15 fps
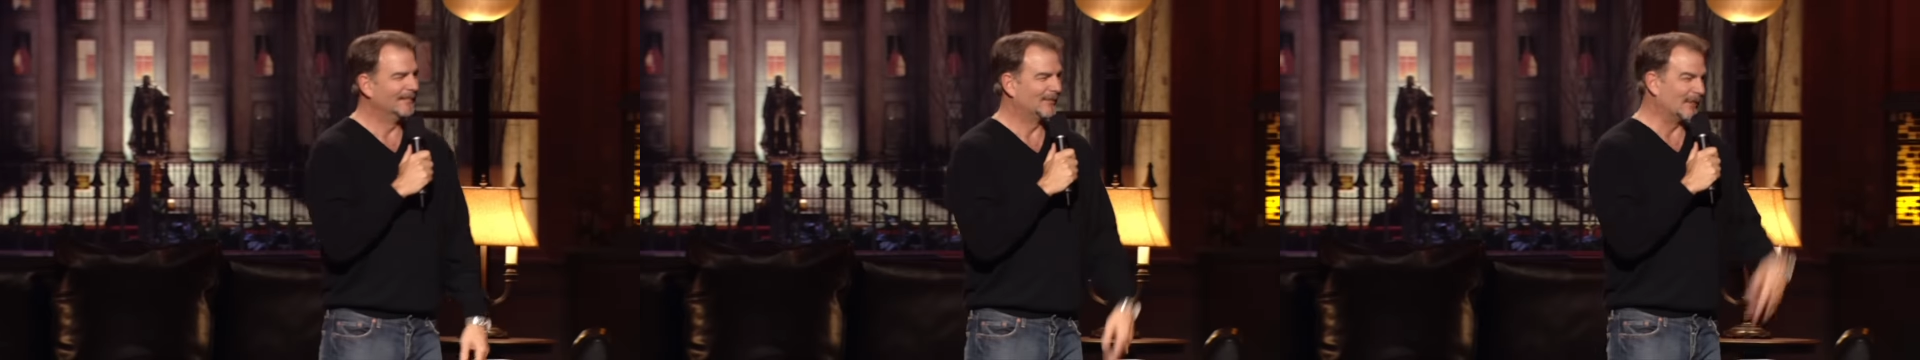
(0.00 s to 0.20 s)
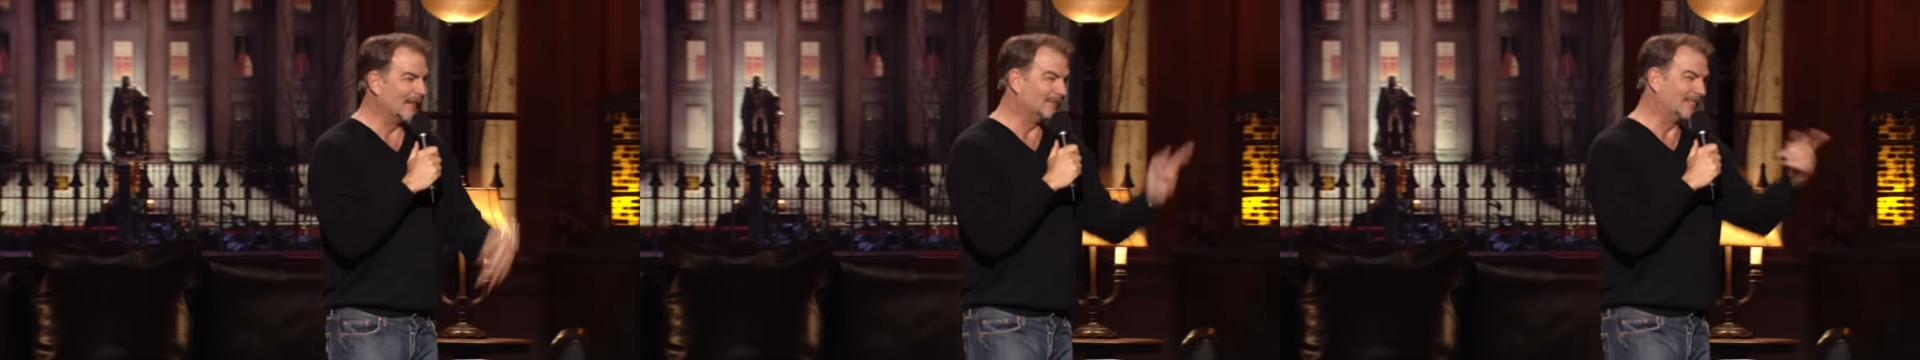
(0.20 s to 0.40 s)

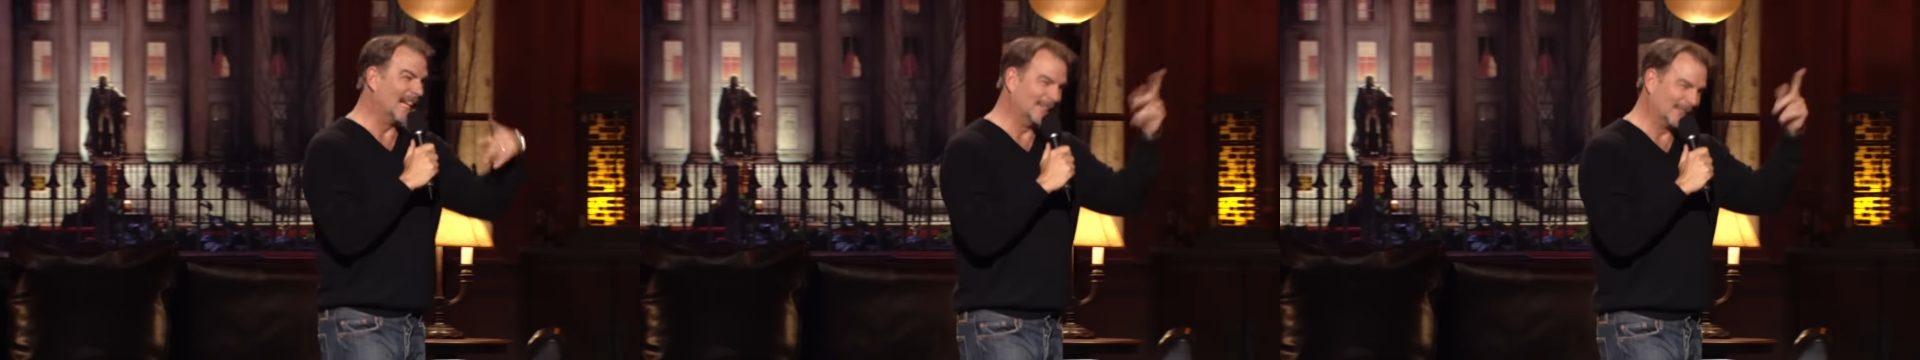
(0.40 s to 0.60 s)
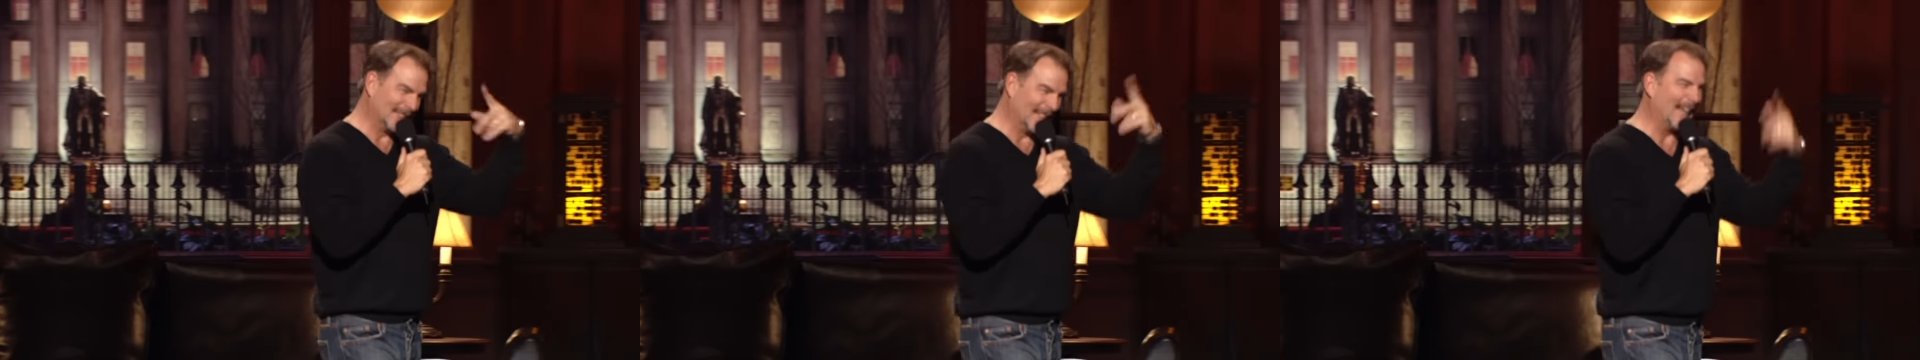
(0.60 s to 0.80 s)

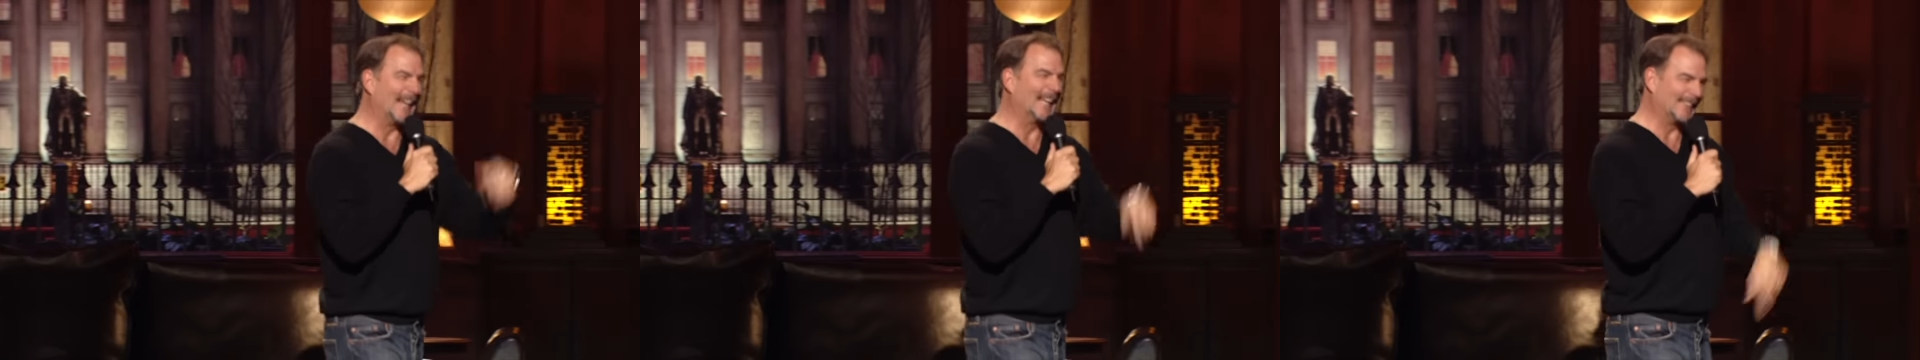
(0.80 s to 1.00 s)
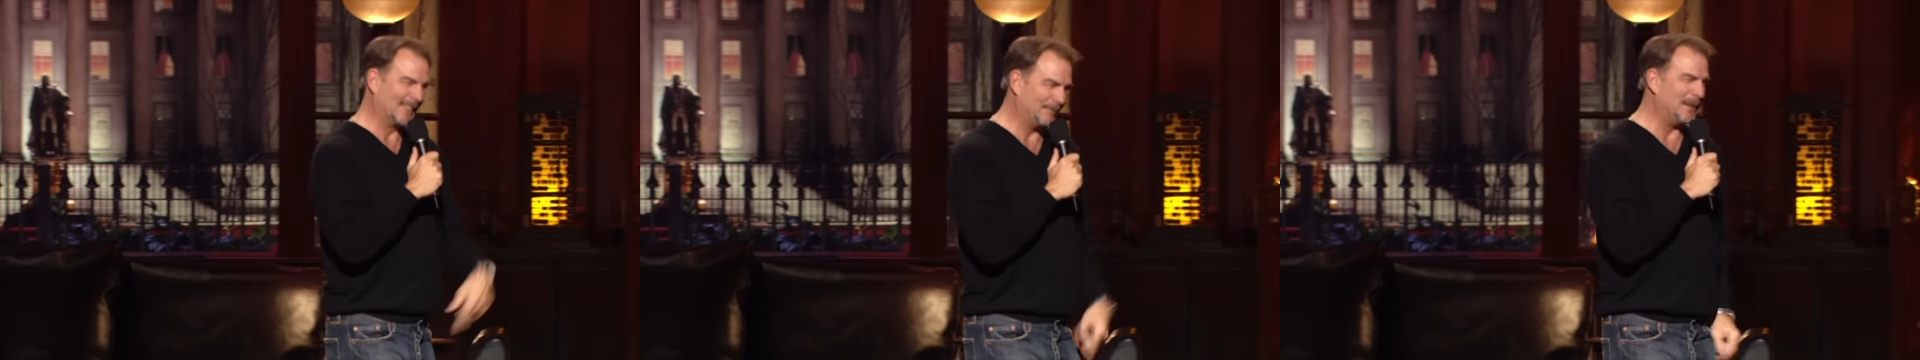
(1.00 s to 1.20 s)
Sometimes I
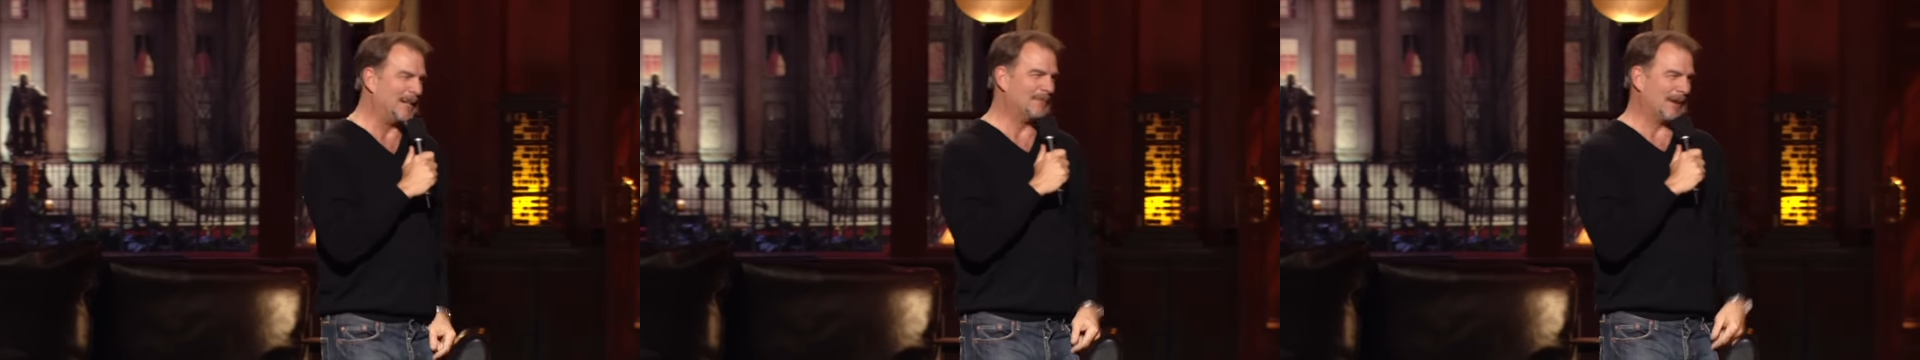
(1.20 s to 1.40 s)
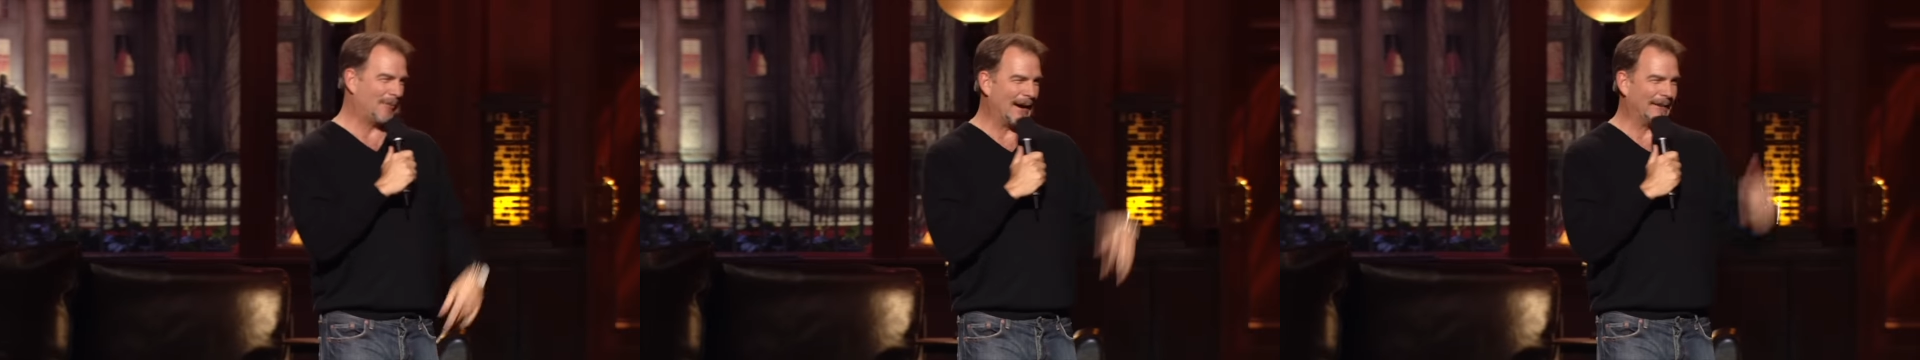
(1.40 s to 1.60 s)
like to
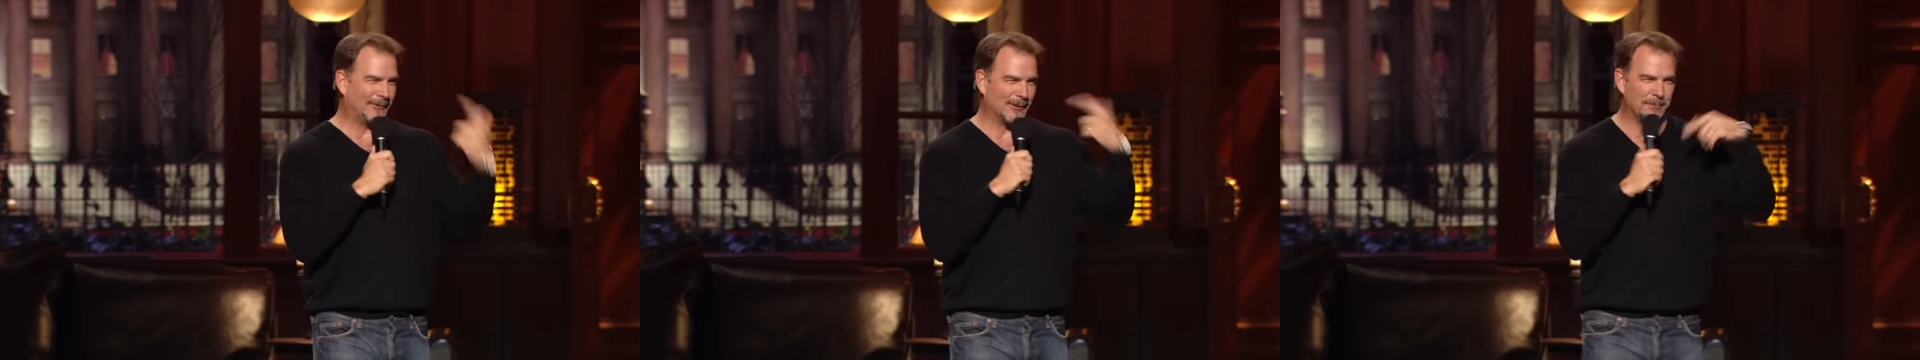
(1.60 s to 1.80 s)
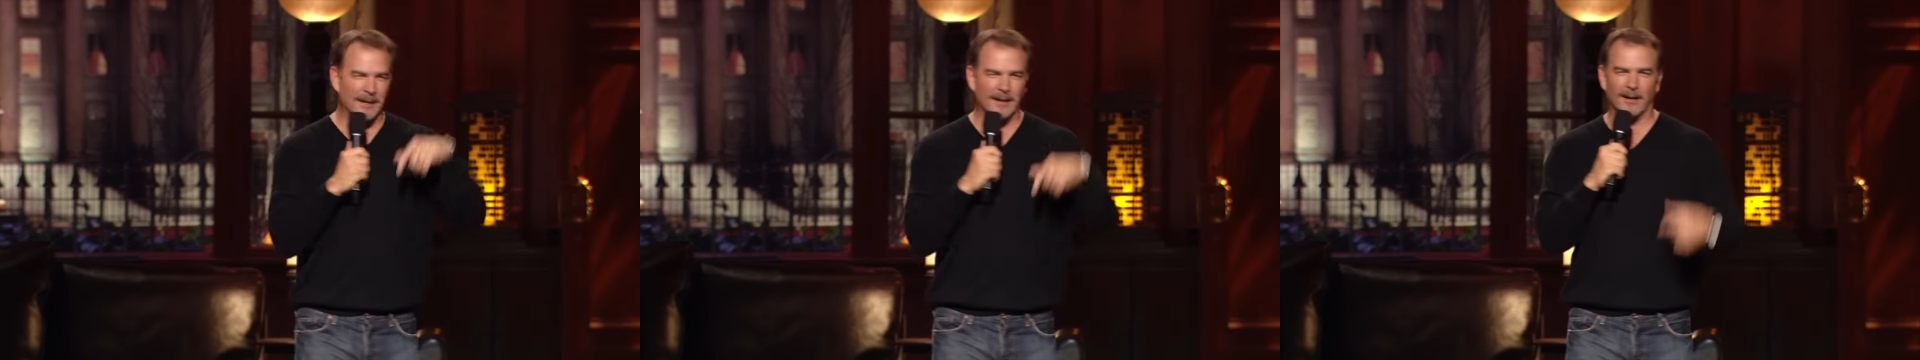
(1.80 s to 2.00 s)
beat my wife
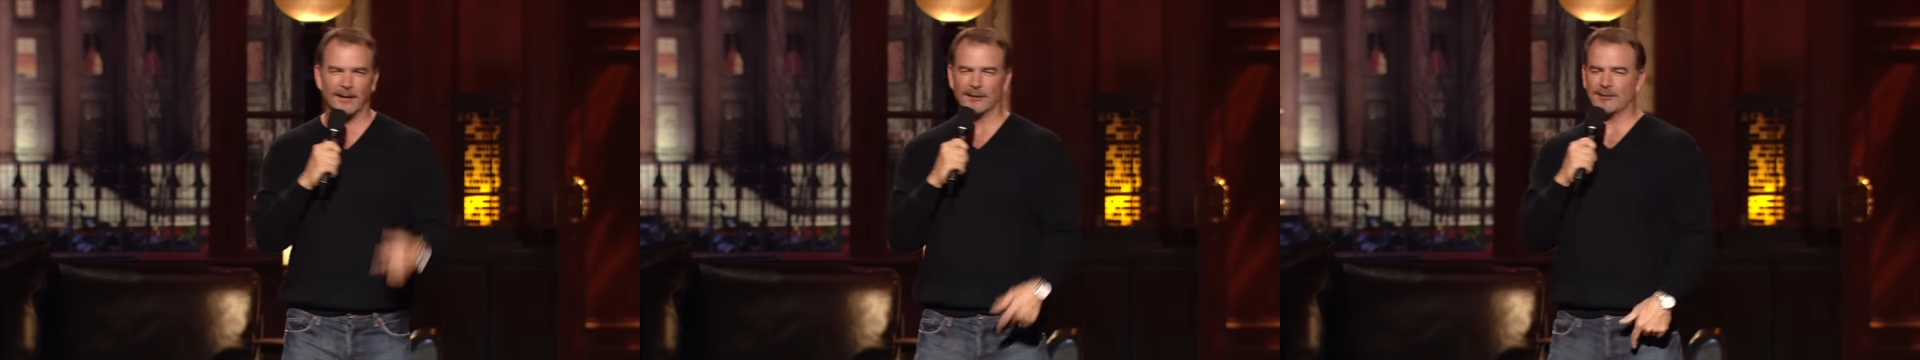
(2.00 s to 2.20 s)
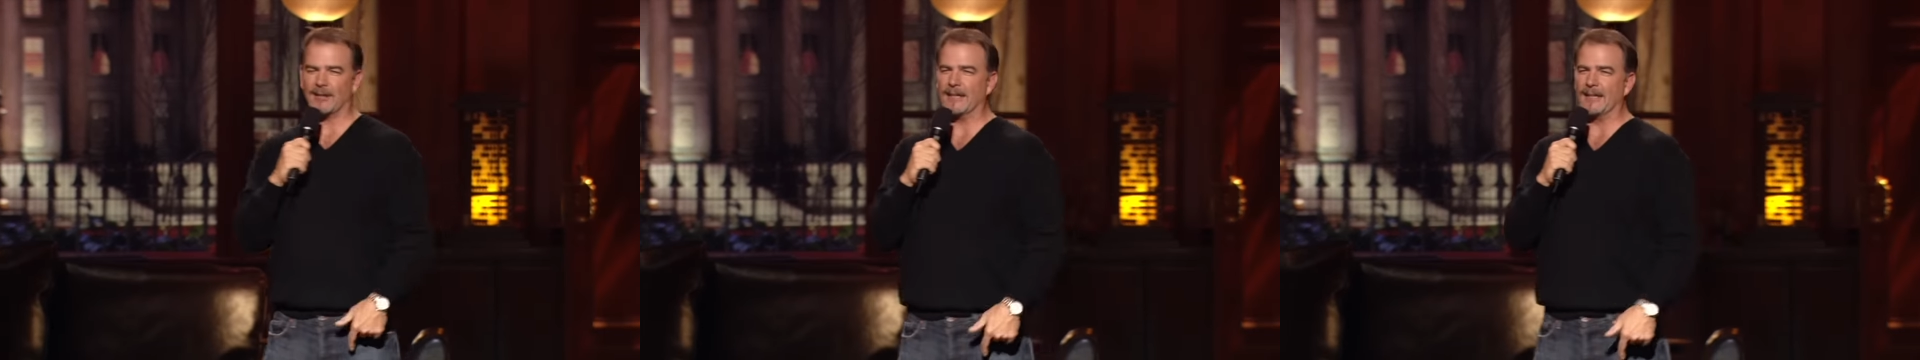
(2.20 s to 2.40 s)
to bed and I'll
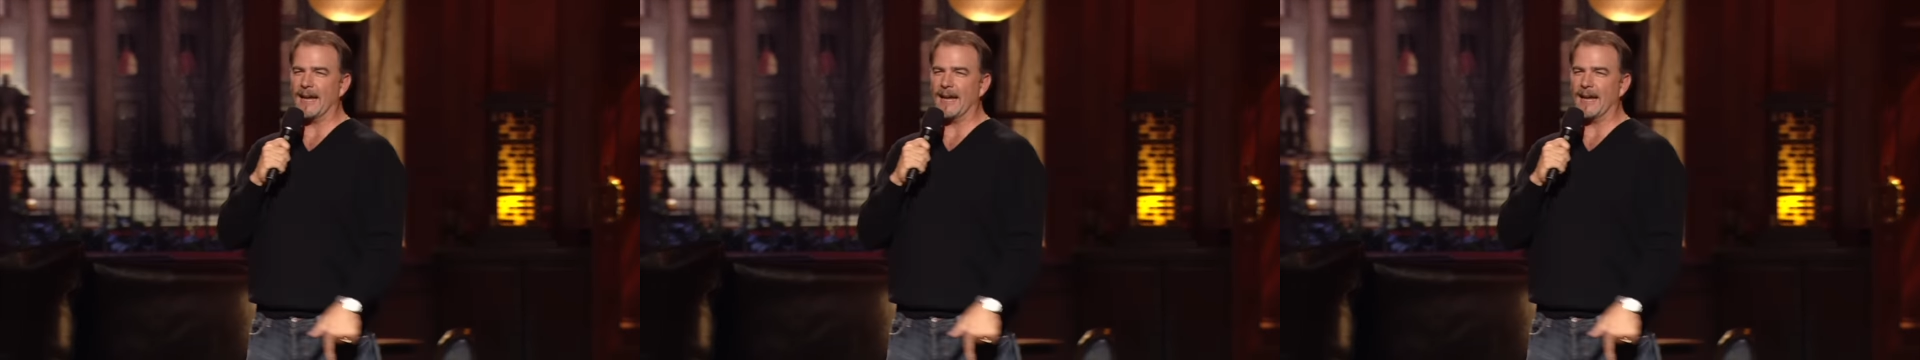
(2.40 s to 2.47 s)
just lay